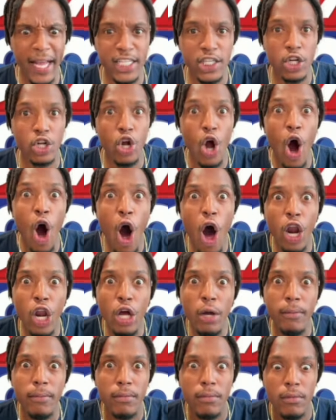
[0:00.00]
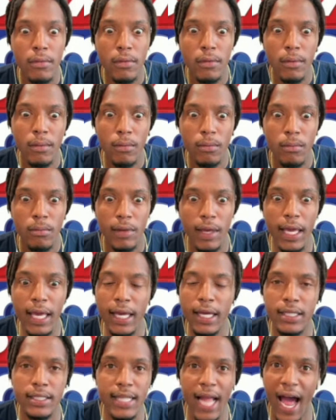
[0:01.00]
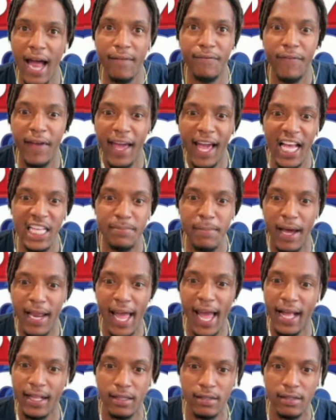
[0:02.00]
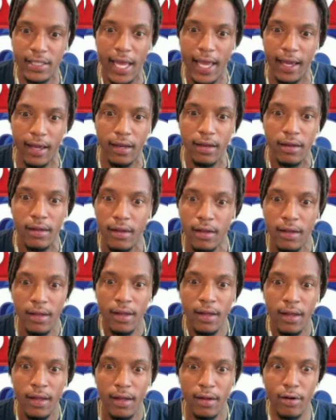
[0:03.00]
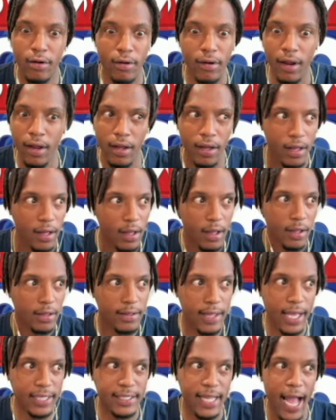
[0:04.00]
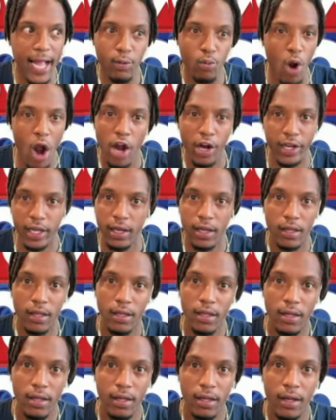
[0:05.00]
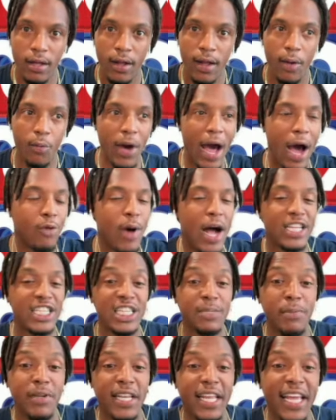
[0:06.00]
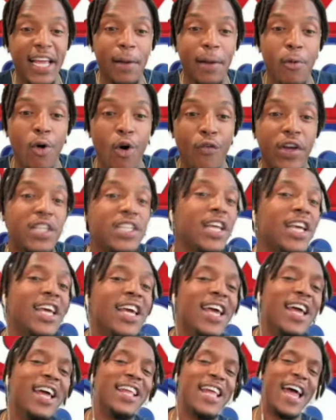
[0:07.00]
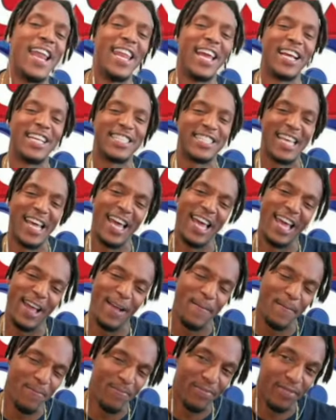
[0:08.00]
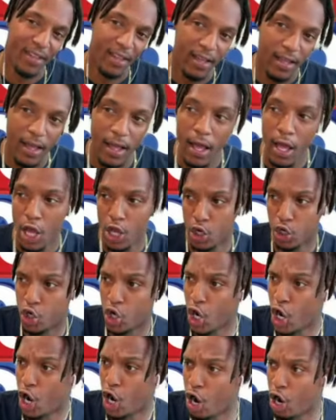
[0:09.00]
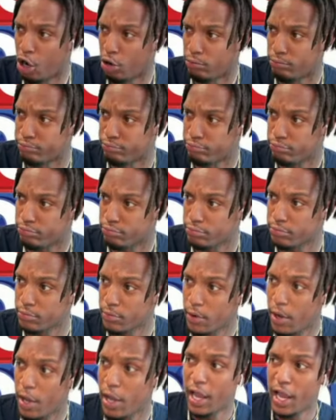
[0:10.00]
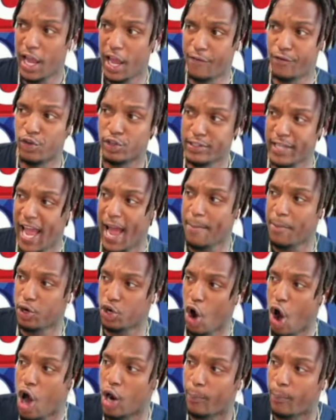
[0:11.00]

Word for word: Call him. He is not fazed by that saying. That's not working. When I watched this Madea movie, she, that nigga said, girl, if you say I'm going to call the